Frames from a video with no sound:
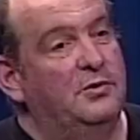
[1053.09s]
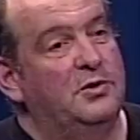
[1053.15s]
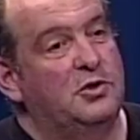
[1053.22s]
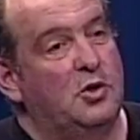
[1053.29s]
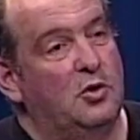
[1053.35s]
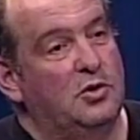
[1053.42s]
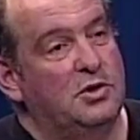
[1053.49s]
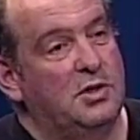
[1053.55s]
the
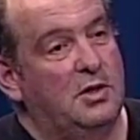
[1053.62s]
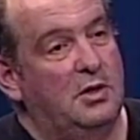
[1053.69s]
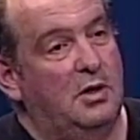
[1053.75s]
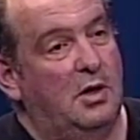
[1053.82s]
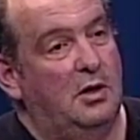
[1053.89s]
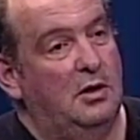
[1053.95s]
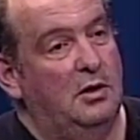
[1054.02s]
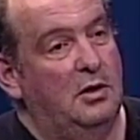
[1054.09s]
songs
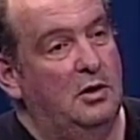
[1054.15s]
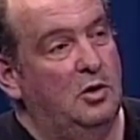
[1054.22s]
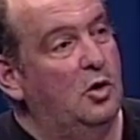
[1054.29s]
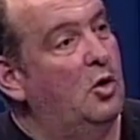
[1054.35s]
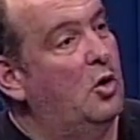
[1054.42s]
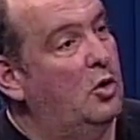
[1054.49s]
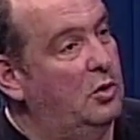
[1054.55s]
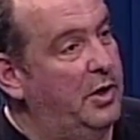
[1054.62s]
are in
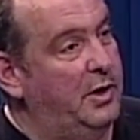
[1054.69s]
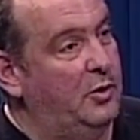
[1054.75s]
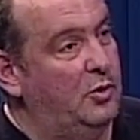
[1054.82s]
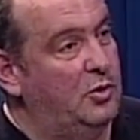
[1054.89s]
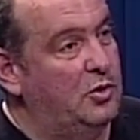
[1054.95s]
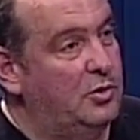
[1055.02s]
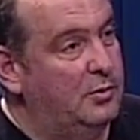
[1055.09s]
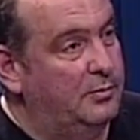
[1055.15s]
your own language?